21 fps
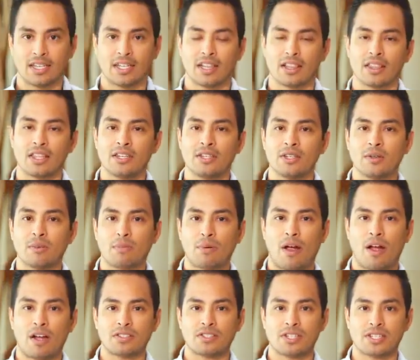Linear
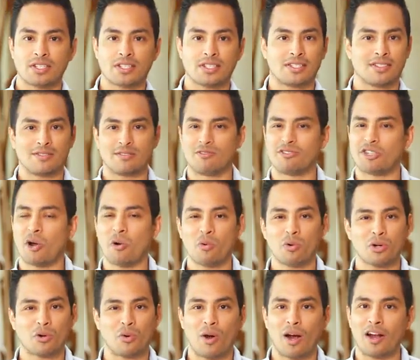projects don't
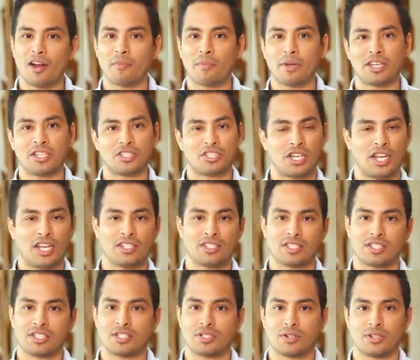require many
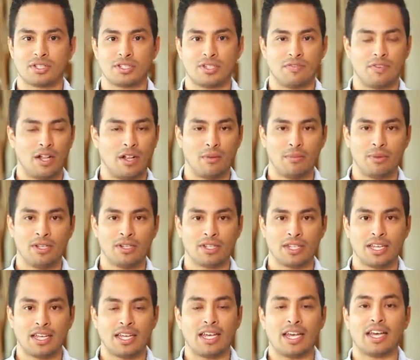changes during development
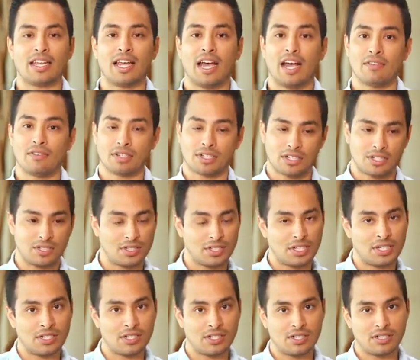and have a
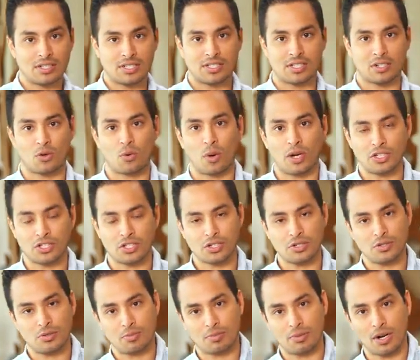clear,
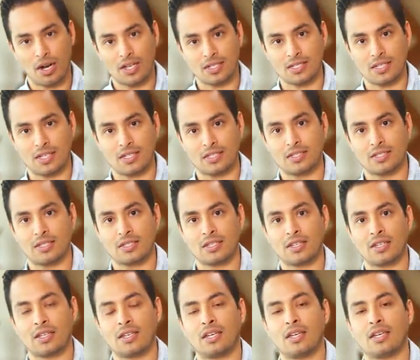sequential process.
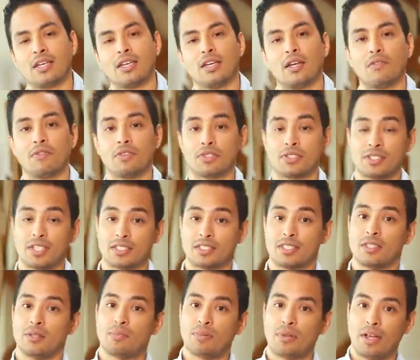If you stick
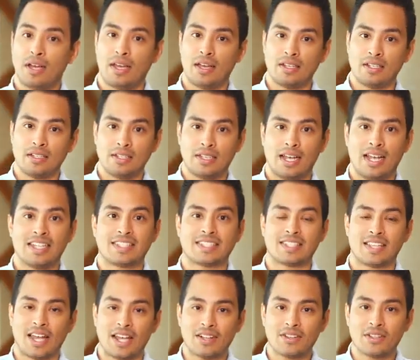to the plan, it's
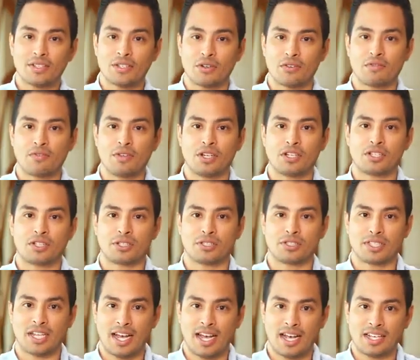likely you'll finish your
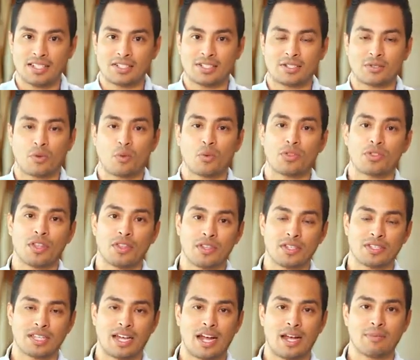tasks within the
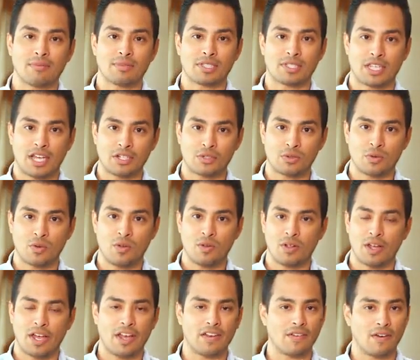time schedule
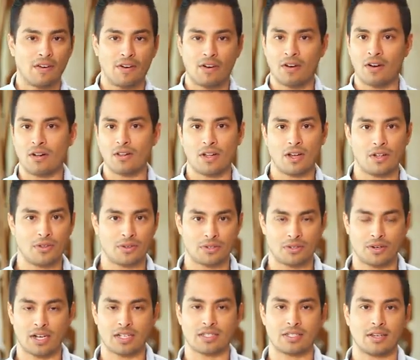and all other
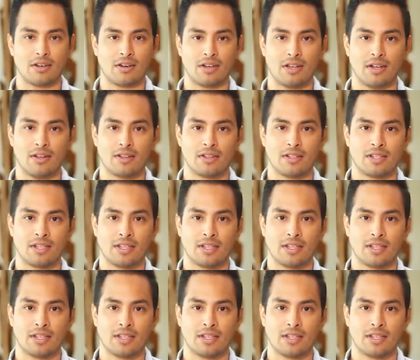criteria.